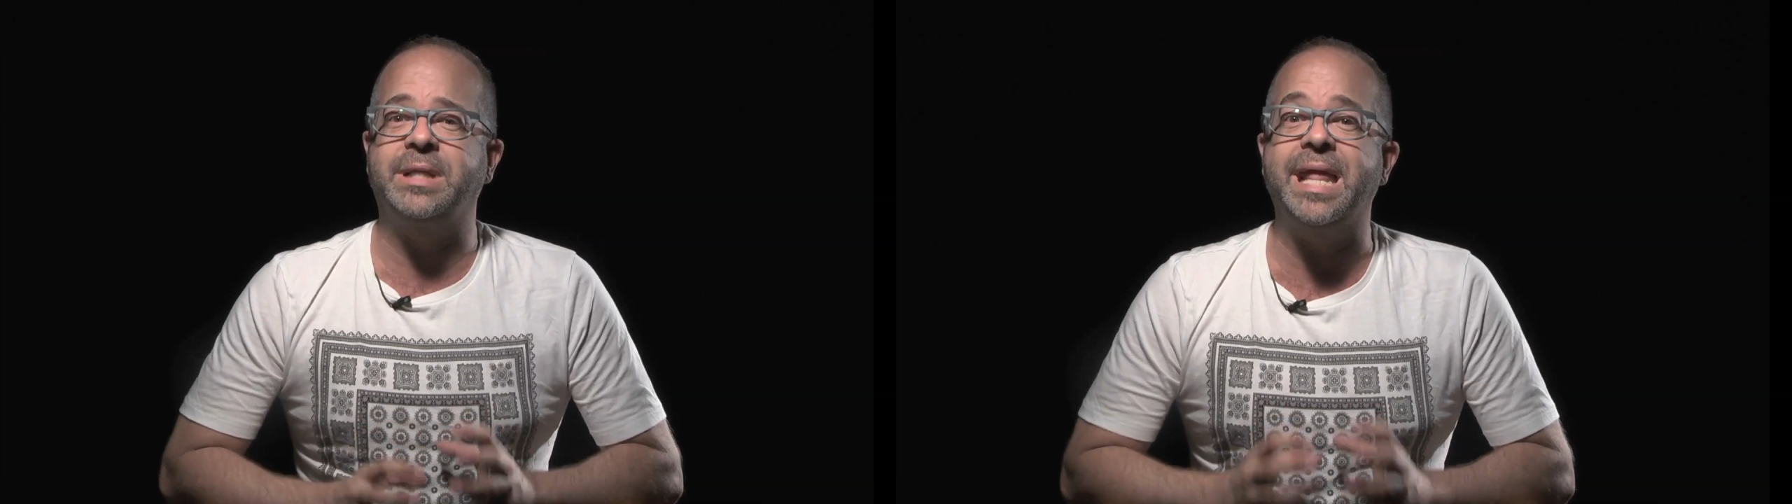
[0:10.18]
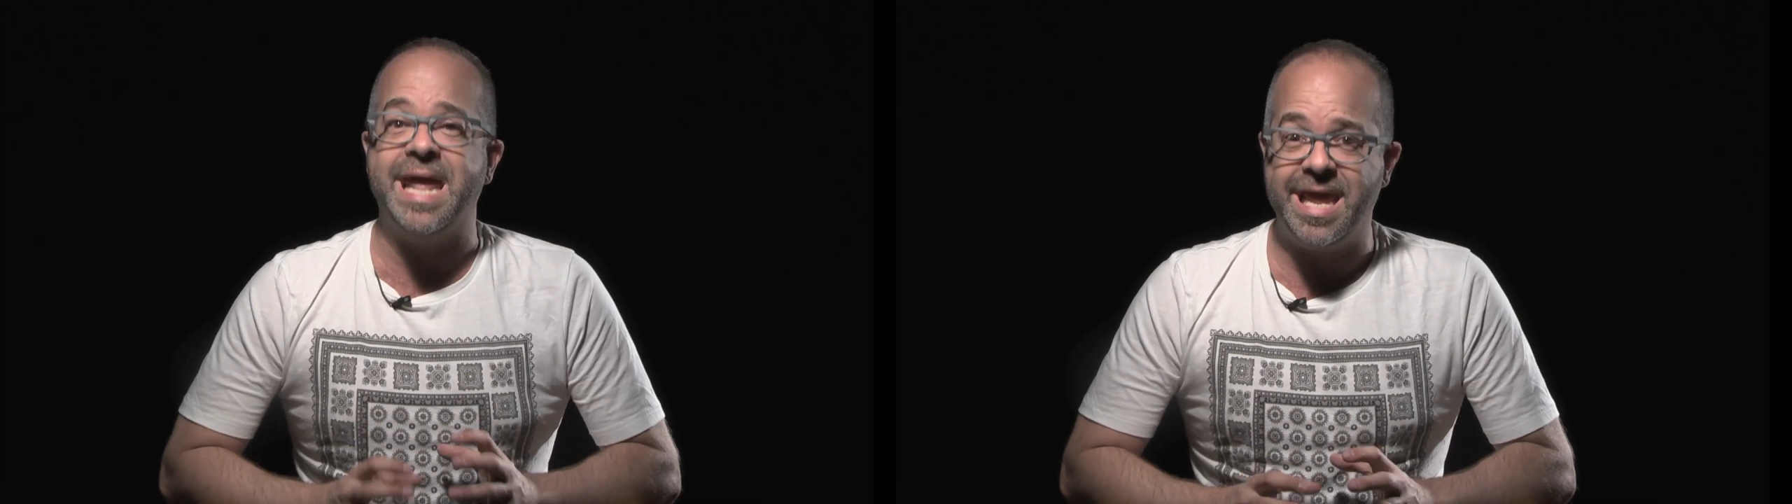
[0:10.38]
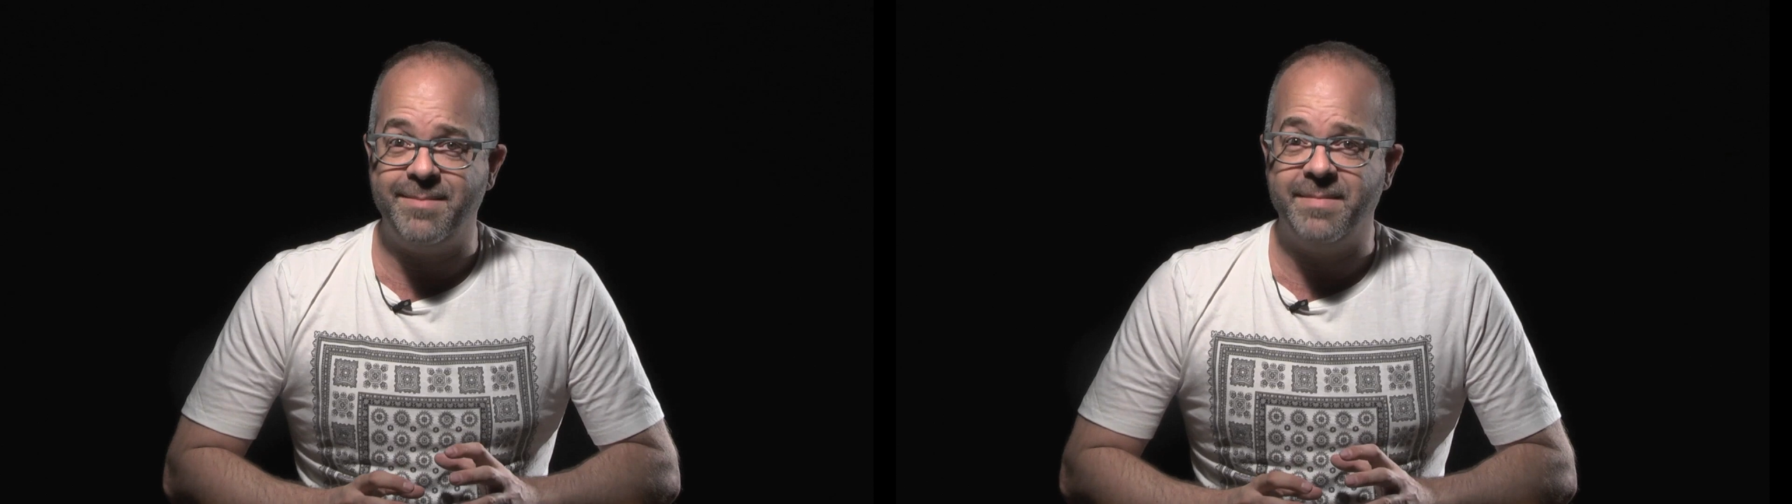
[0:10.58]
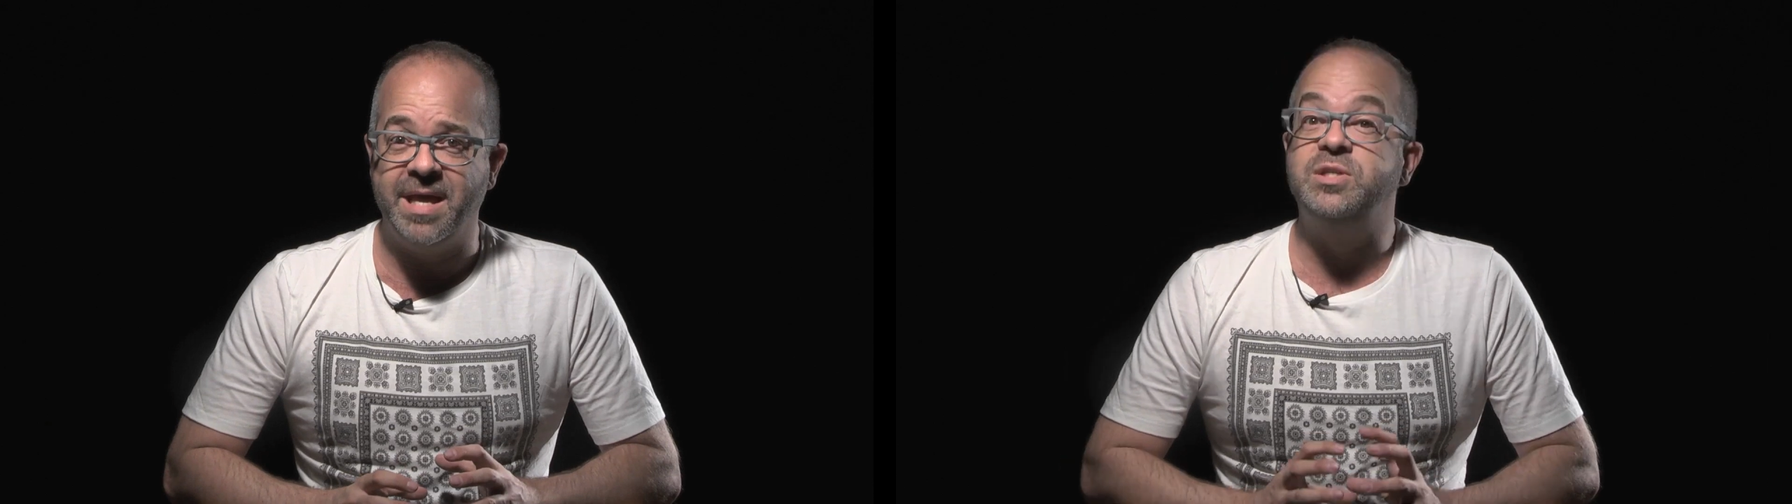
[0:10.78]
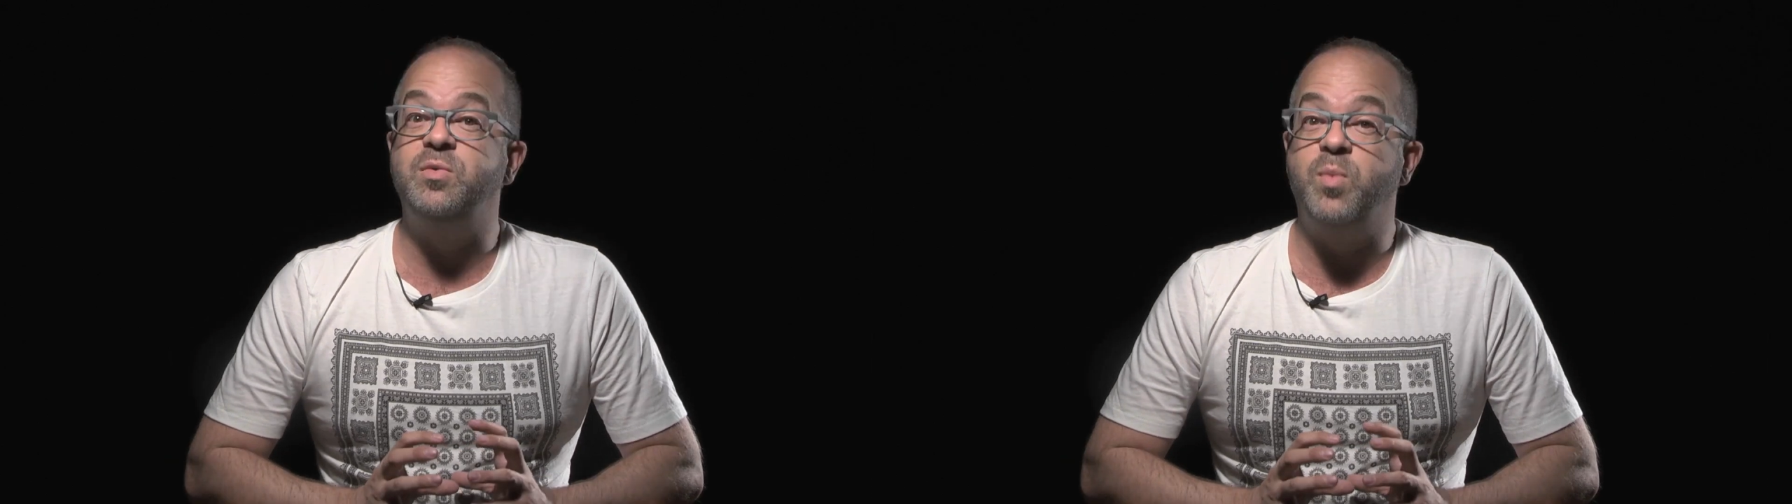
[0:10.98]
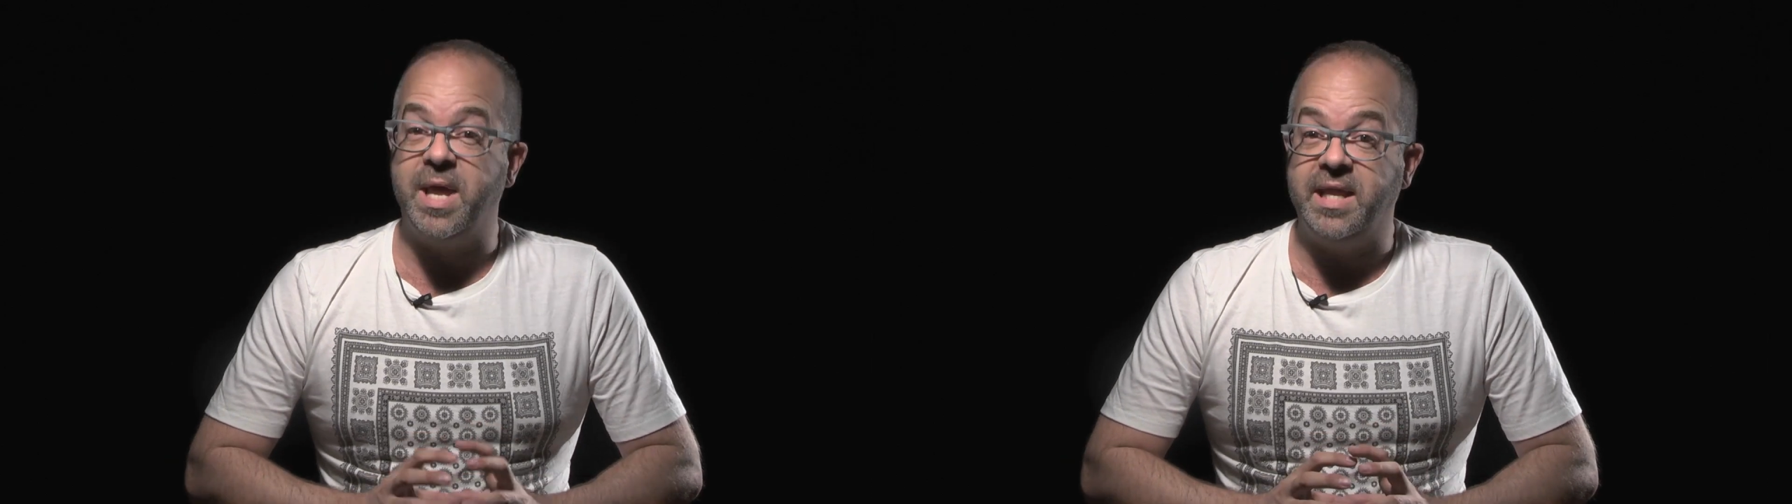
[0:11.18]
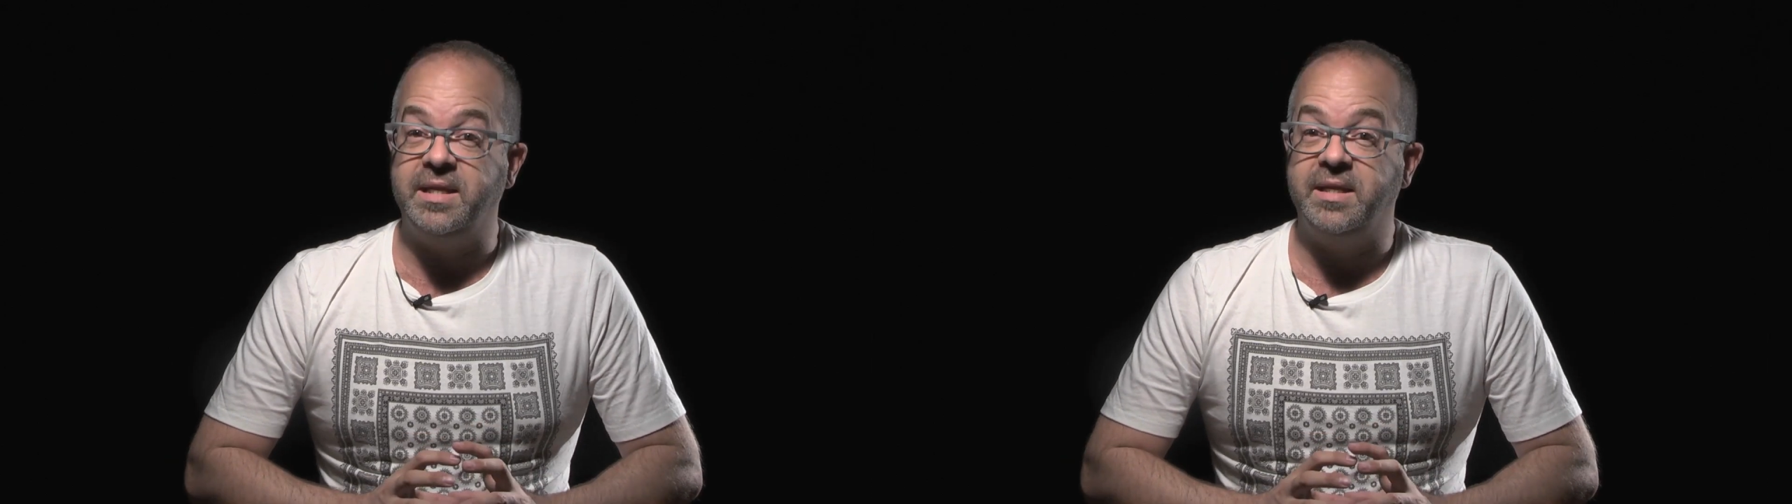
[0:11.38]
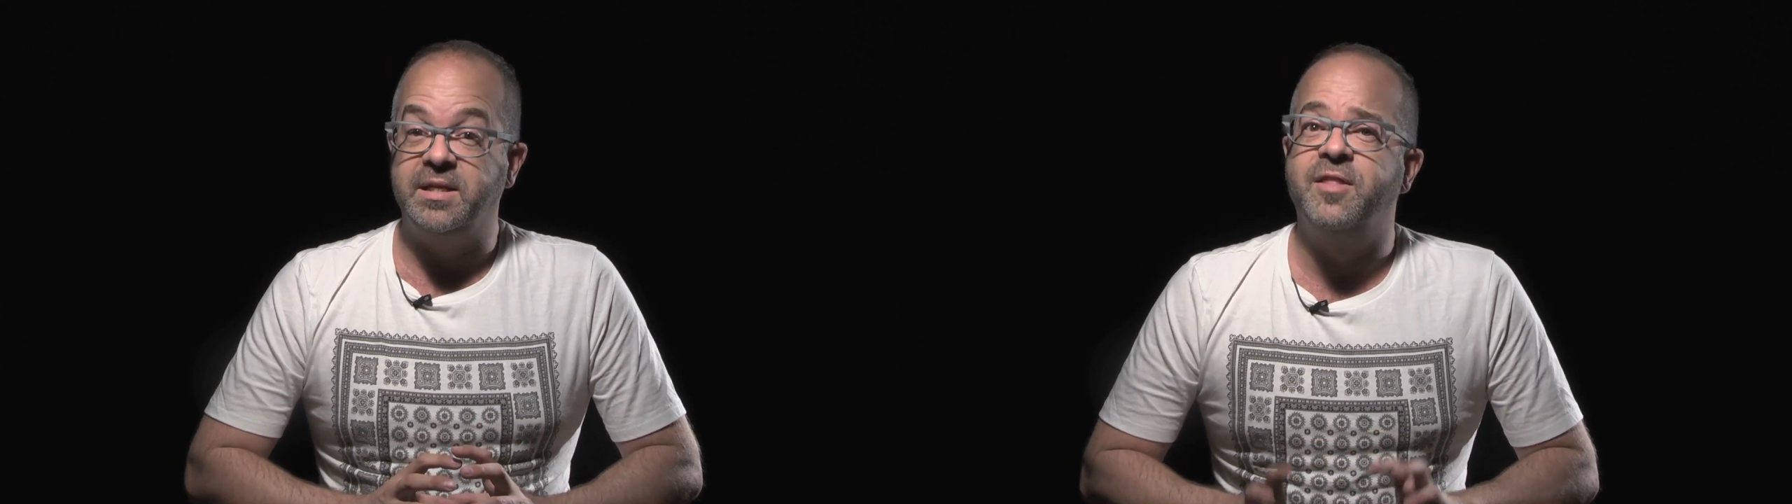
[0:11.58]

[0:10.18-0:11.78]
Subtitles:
claim, to win